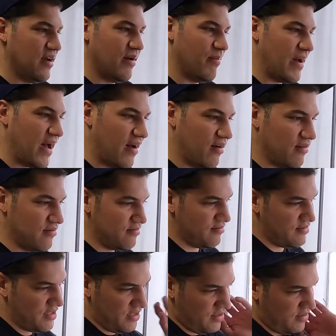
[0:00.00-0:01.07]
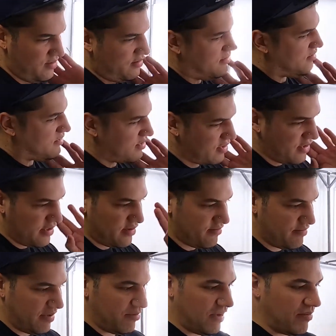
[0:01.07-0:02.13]
about,
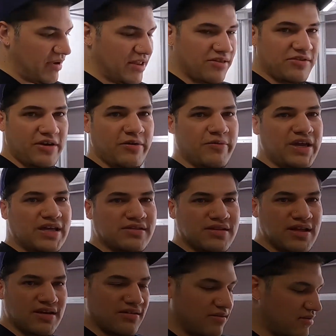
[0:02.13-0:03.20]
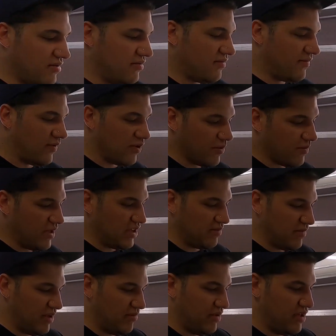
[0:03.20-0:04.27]
maybe about 3 weeks now, 4 weeks
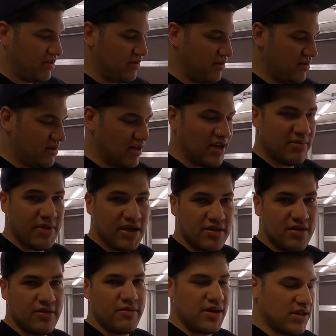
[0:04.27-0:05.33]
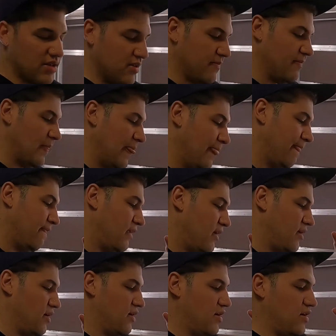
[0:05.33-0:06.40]
maybe, about 3 weeks.
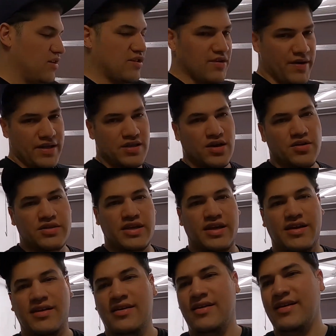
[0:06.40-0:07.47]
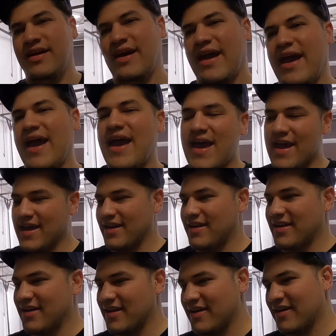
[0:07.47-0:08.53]
So I sold it, and
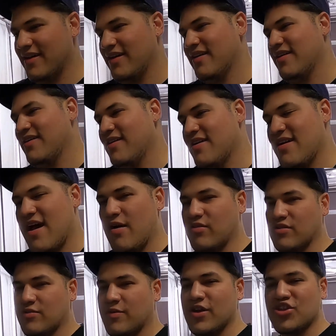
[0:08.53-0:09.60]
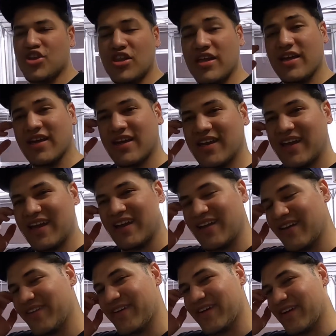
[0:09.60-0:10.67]
I was originally gonna get
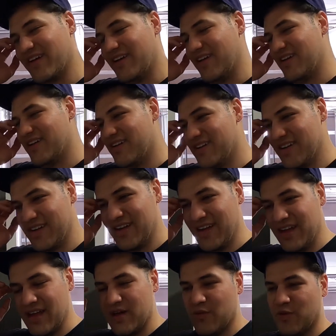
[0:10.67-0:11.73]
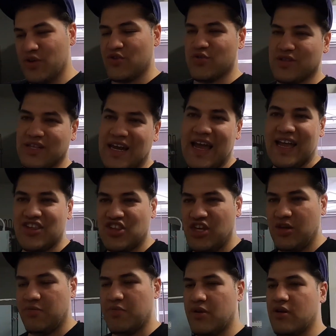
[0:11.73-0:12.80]
another gun, which was a lot
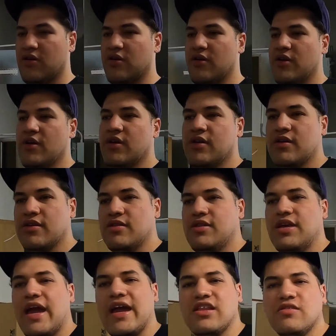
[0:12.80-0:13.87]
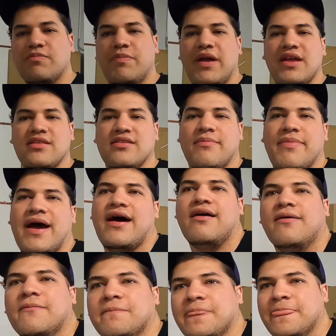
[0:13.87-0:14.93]
cheaper. See, I paid
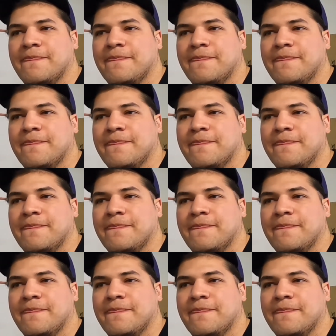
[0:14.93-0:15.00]
about